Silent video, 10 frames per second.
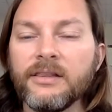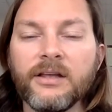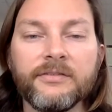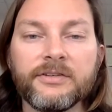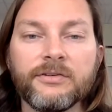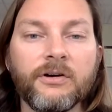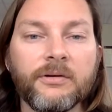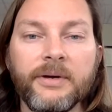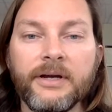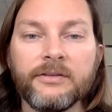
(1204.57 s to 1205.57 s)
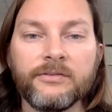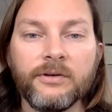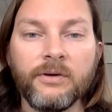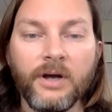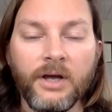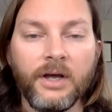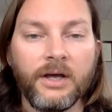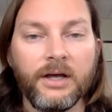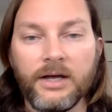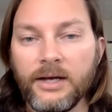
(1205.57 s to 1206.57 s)
I love to talk about it. So
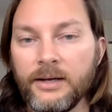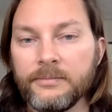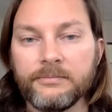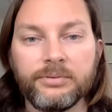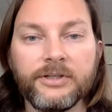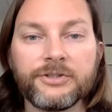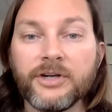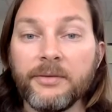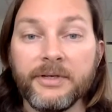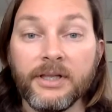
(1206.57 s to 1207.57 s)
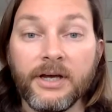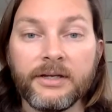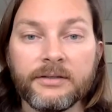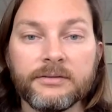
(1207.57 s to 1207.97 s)
please drop me a line.